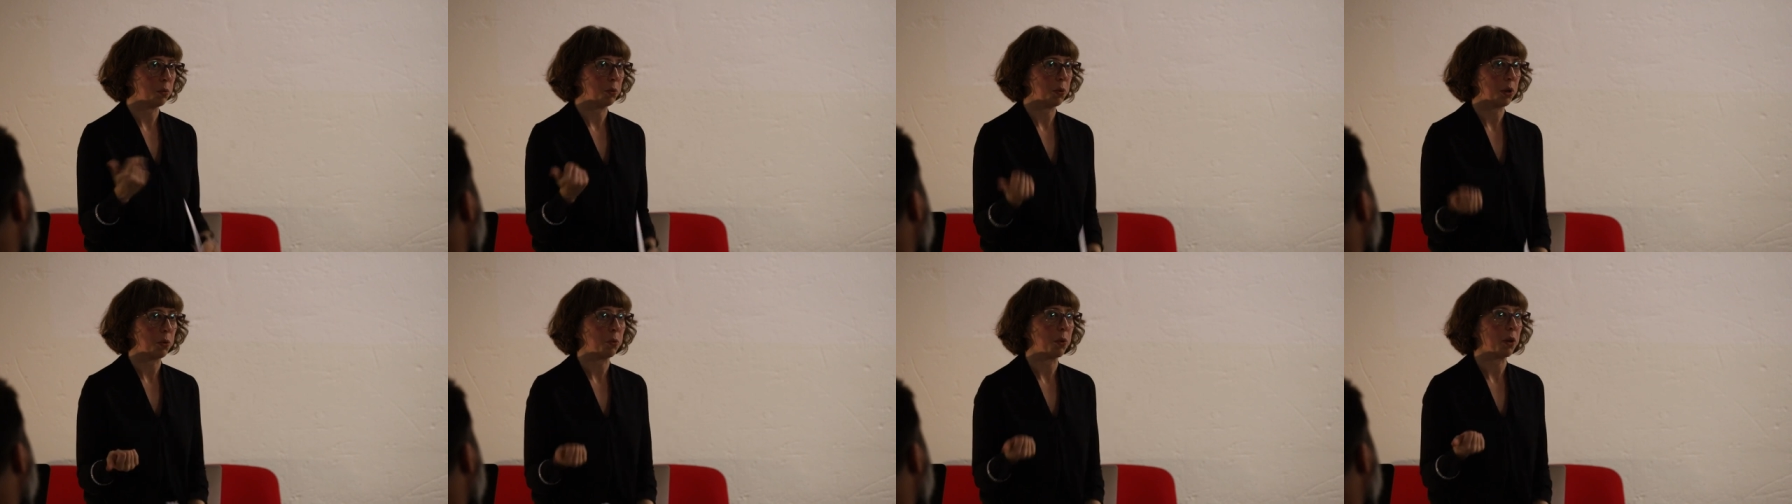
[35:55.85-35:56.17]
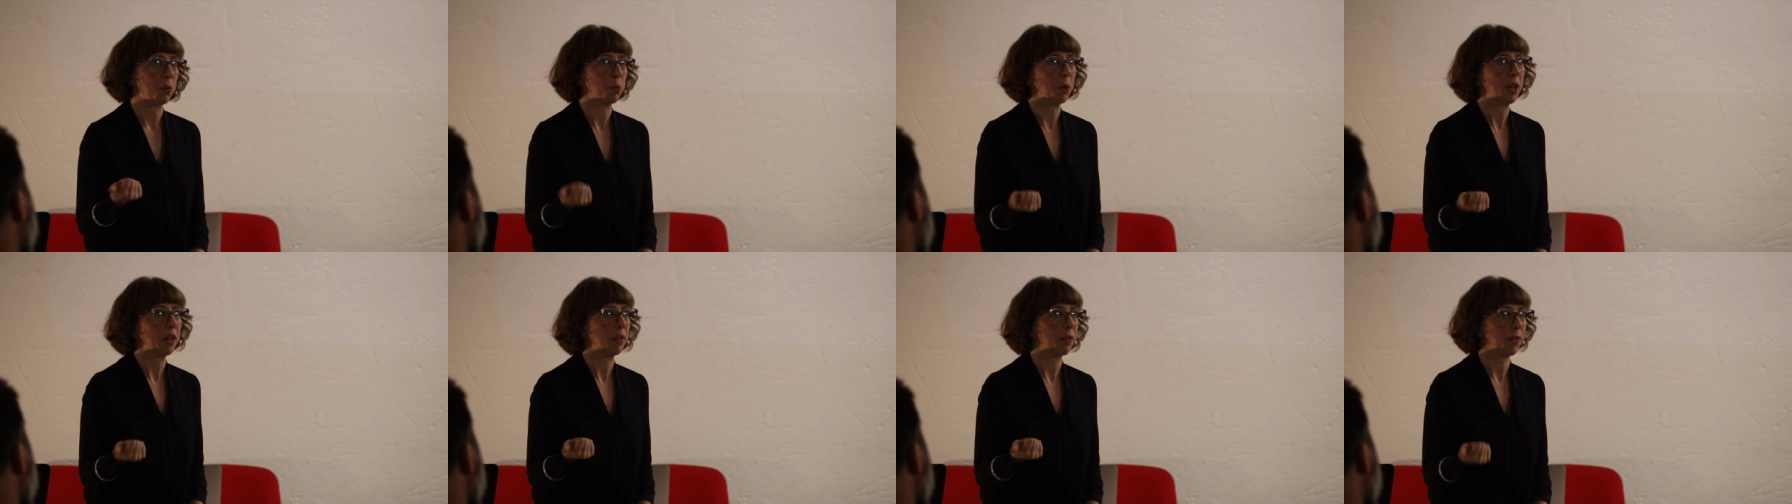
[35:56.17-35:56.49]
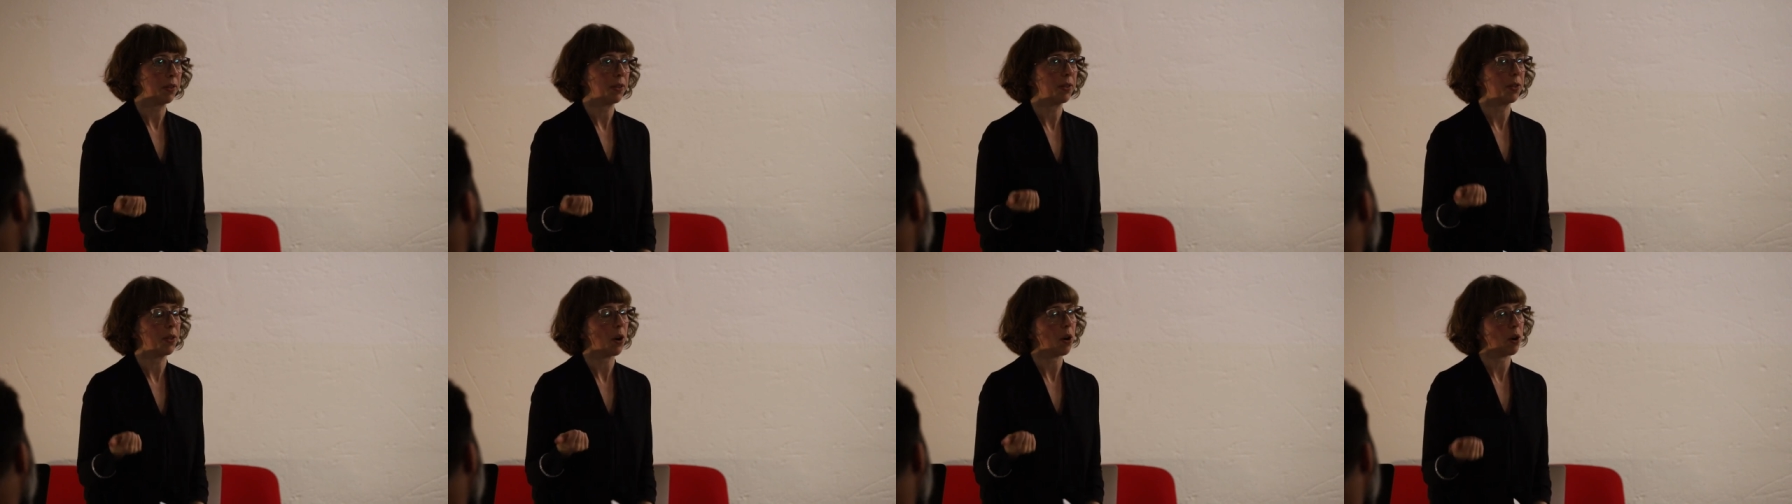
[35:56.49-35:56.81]
what, what, we
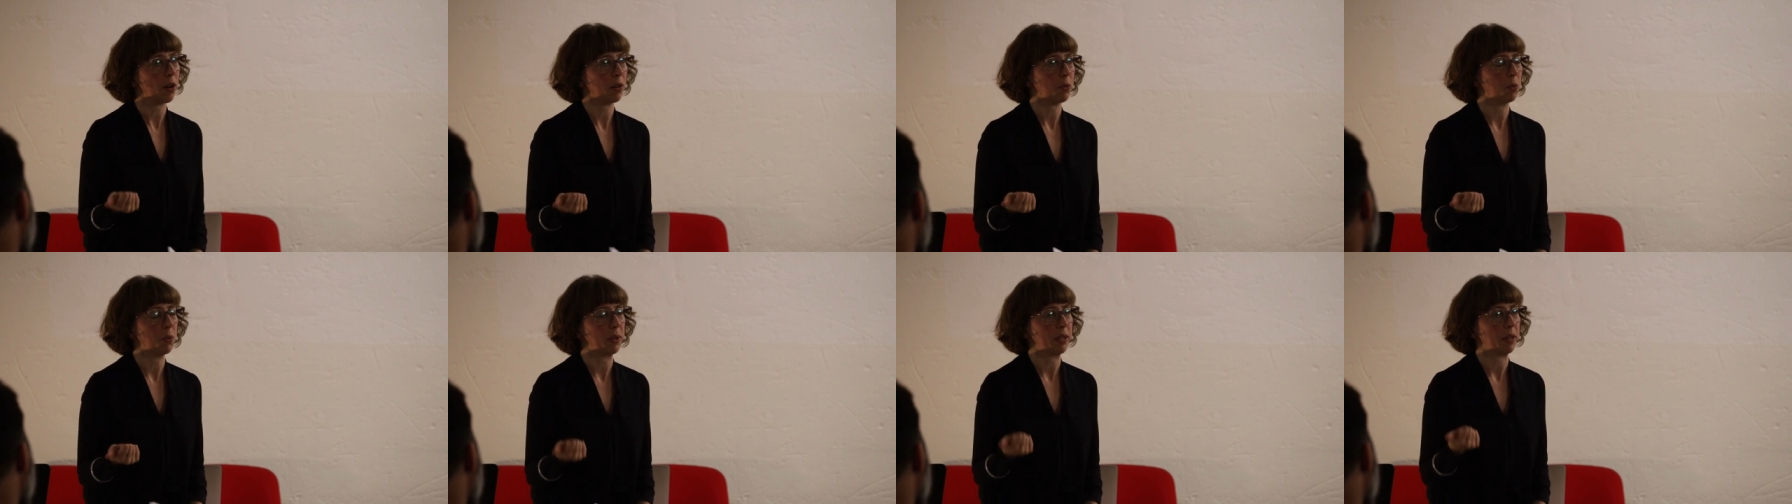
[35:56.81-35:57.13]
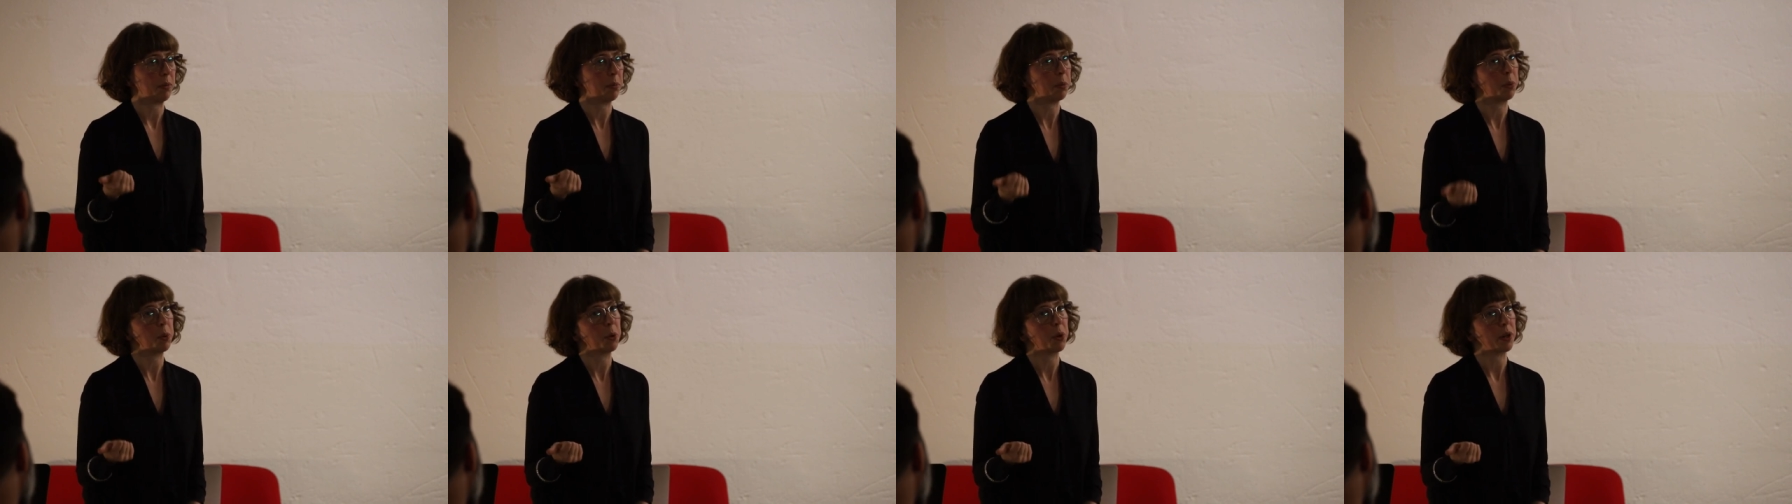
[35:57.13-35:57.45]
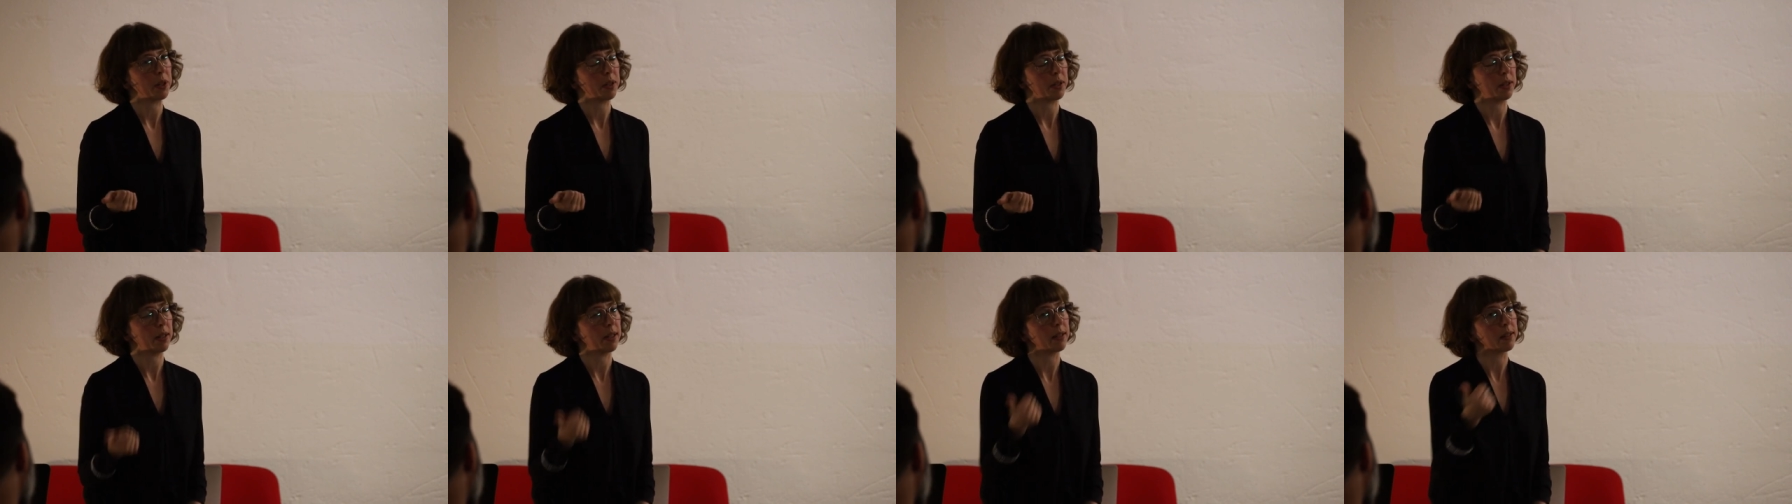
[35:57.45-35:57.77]
thought was
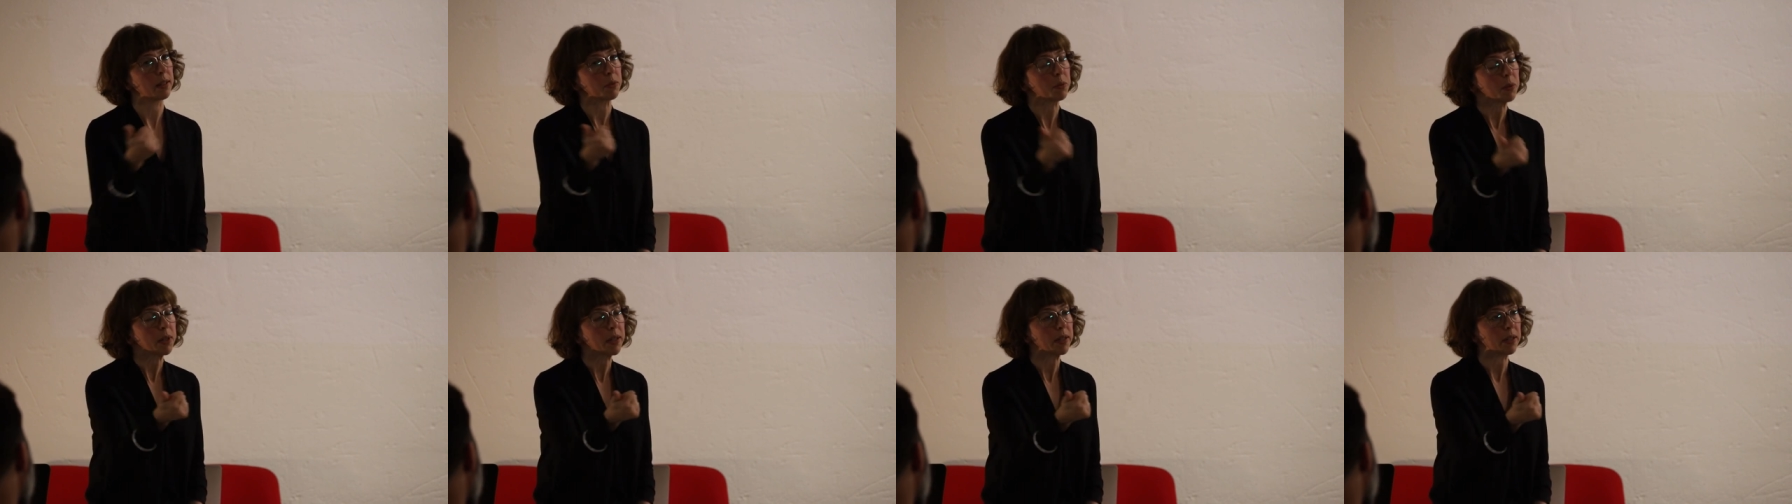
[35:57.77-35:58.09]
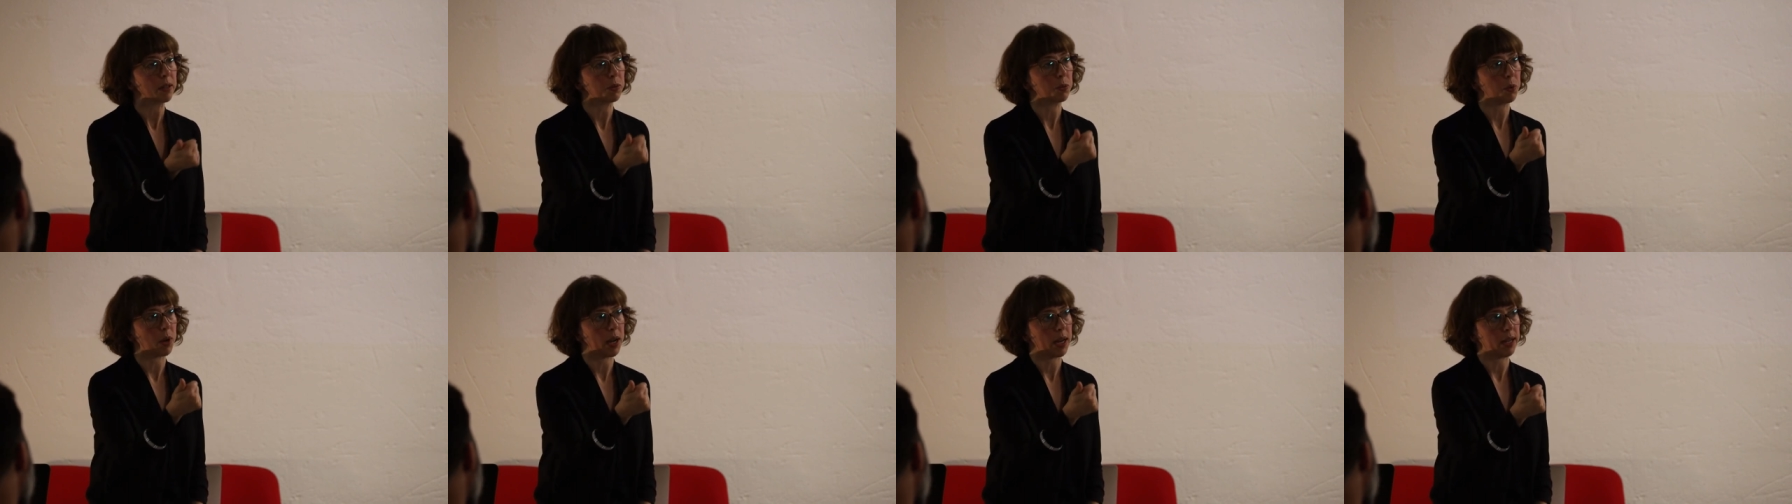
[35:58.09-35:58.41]
important and the reason